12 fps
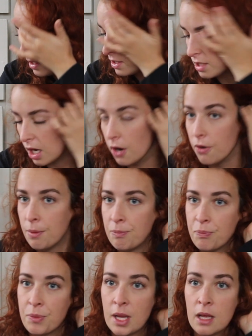So
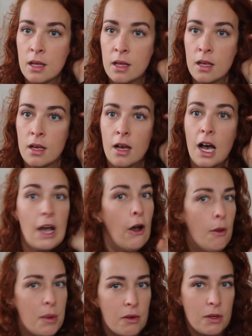I
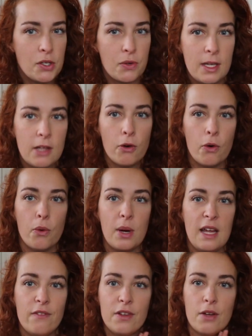hope you enjoy the
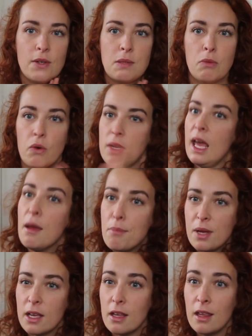haul, even though it's more
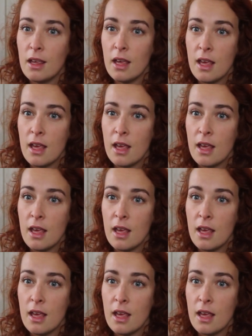camping